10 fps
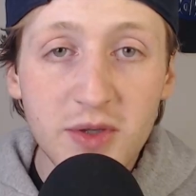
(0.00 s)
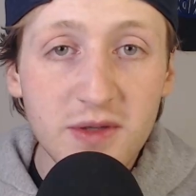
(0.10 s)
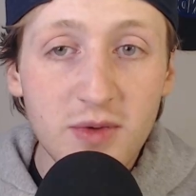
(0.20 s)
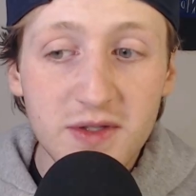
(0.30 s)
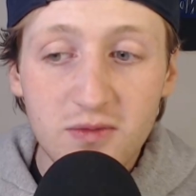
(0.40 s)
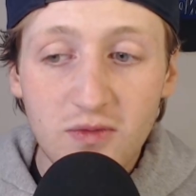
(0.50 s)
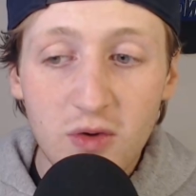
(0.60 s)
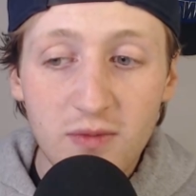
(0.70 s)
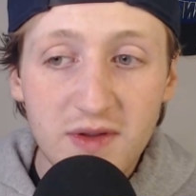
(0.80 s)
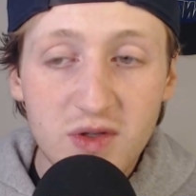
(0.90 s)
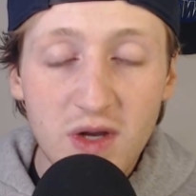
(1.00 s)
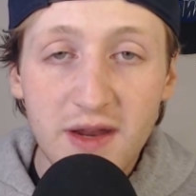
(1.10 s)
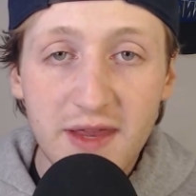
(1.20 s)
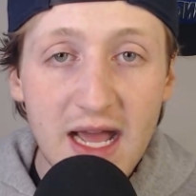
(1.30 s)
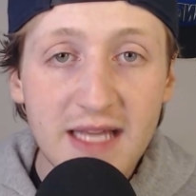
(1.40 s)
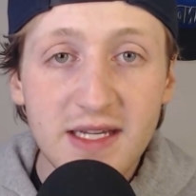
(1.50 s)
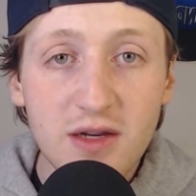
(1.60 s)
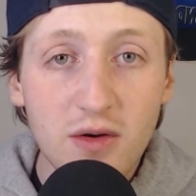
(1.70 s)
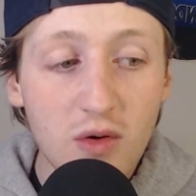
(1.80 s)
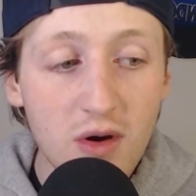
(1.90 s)
wants to roll with Jonathan Isaac
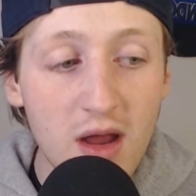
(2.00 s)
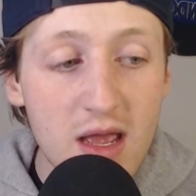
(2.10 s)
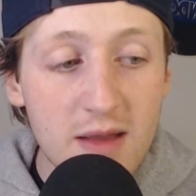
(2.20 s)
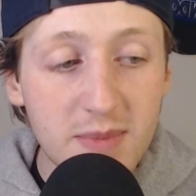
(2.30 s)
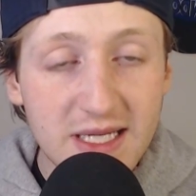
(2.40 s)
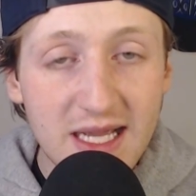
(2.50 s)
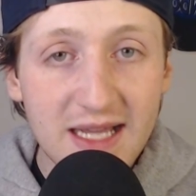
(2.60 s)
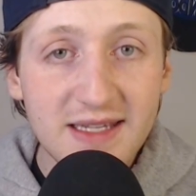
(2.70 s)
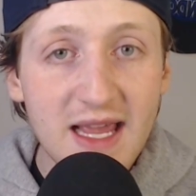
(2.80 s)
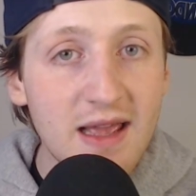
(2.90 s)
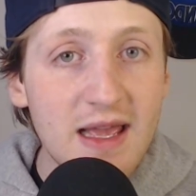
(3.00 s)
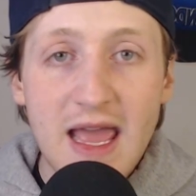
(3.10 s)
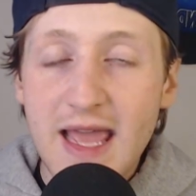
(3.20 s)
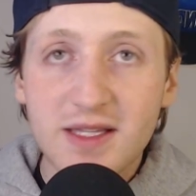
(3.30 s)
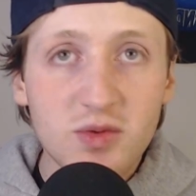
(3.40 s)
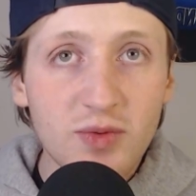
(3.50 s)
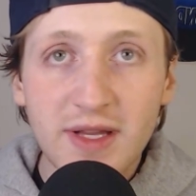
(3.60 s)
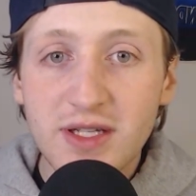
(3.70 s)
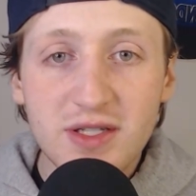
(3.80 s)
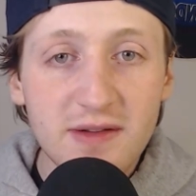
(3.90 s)
or Bitadze, it's really
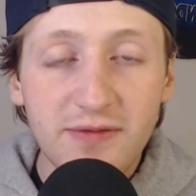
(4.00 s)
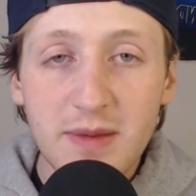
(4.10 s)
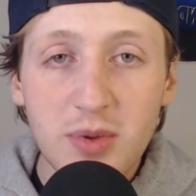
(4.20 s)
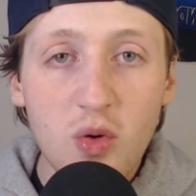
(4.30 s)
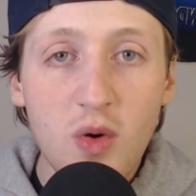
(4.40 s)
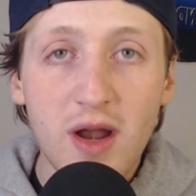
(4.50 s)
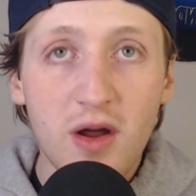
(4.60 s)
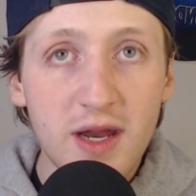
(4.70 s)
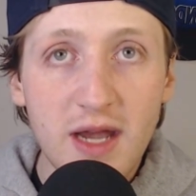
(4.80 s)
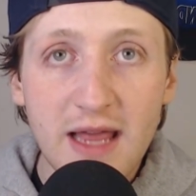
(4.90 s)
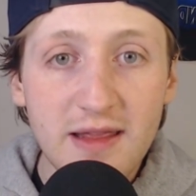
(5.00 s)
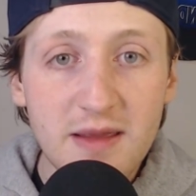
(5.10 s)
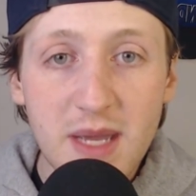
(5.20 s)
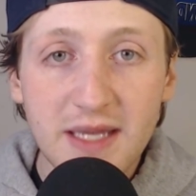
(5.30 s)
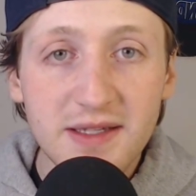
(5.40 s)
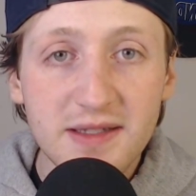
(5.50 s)
just a flip a coin on a nightly basis.